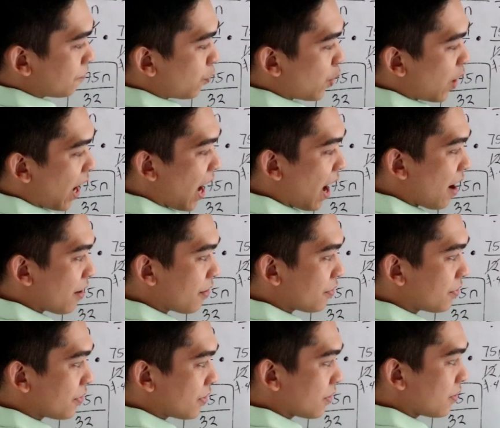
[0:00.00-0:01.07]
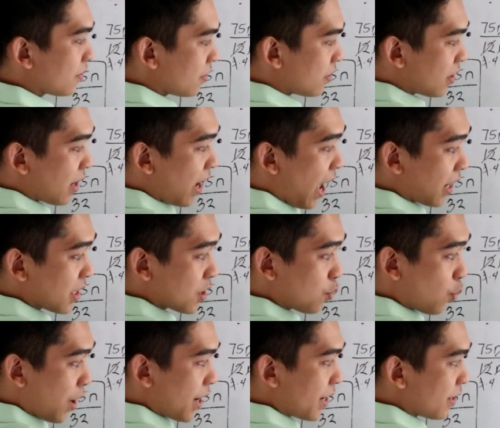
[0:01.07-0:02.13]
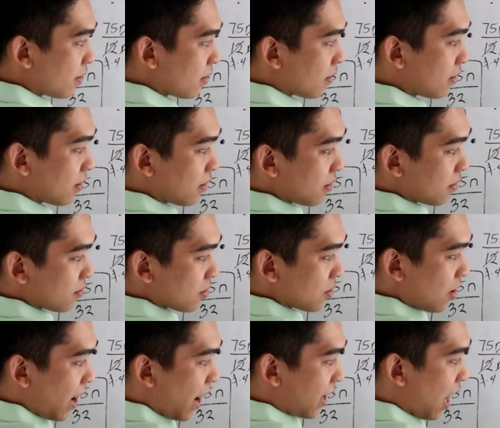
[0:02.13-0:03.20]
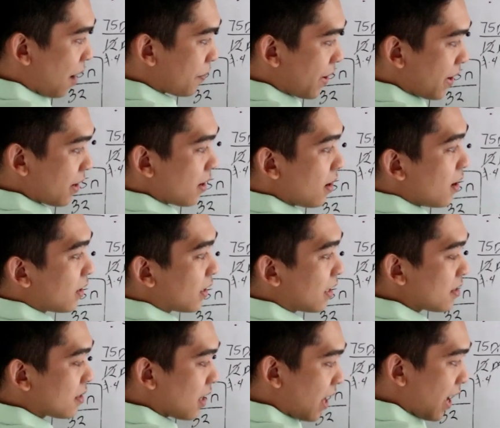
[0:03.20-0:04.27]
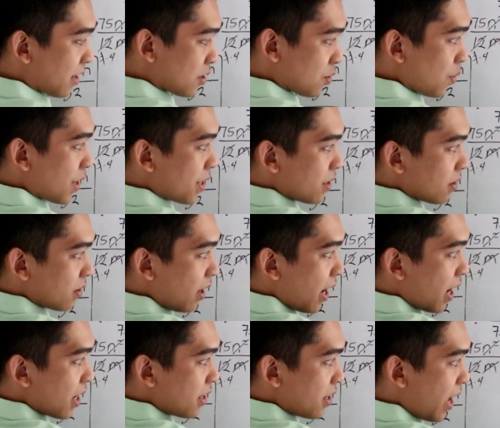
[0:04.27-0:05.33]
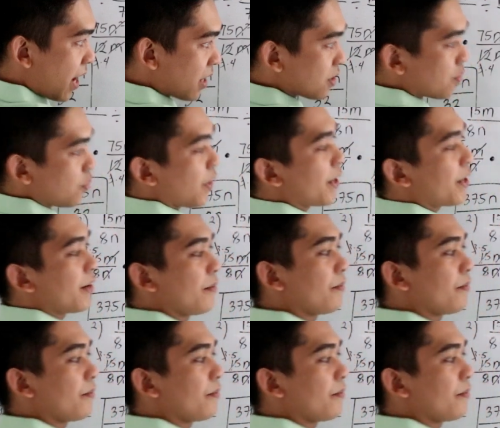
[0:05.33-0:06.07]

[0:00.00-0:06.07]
We have x squared. Copy. Cancel x squared and x squared.